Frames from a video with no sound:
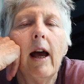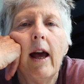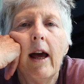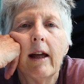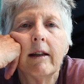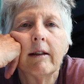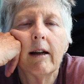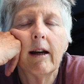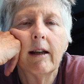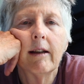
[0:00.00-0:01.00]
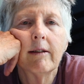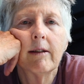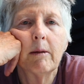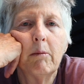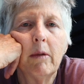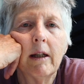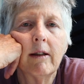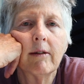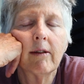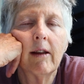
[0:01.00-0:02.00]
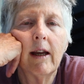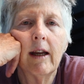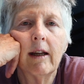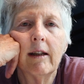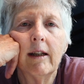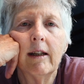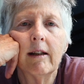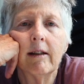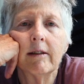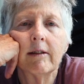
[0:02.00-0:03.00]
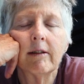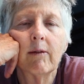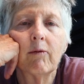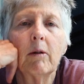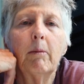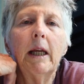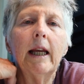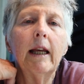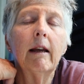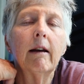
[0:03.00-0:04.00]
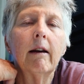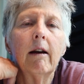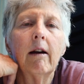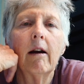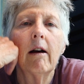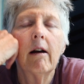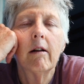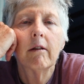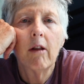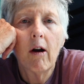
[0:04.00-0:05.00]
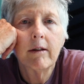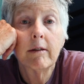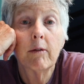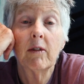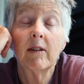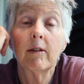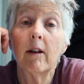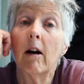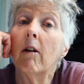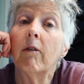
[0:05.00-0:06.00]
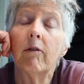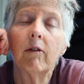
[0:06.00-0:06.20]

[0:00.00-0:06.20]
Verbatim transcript: And I guess the biggest thing is for me loss of self.